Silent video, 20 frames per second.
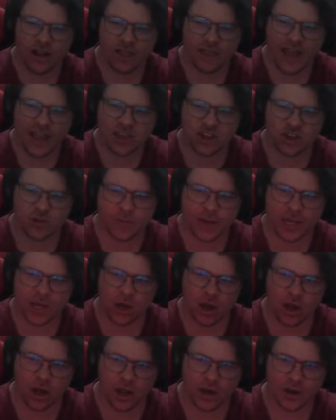That should be
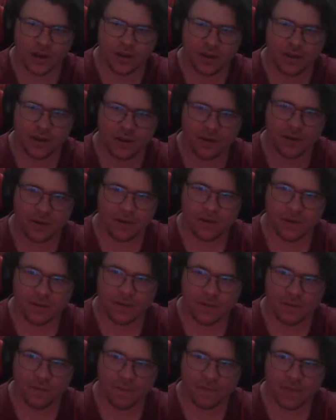gone.
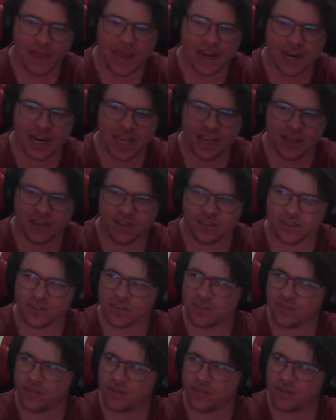And it is.